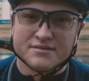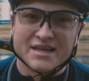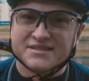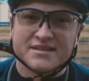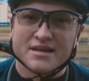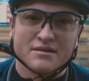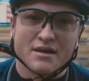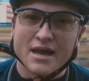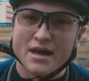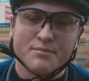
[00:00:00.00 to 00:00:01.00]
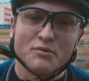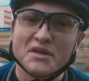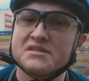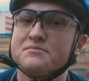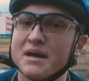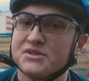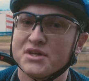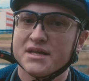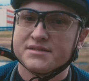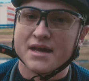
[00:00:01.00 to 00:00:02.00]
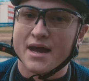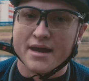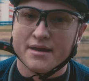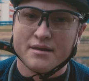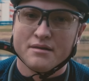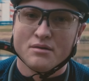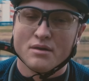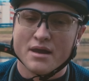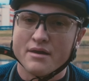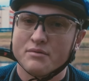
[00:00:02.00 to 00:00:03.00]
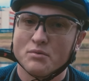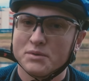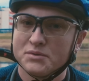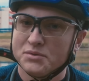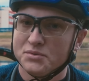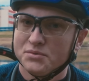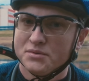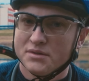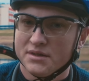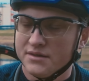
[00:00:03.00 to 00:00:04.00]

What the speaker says: that's about as much as I ever want to do,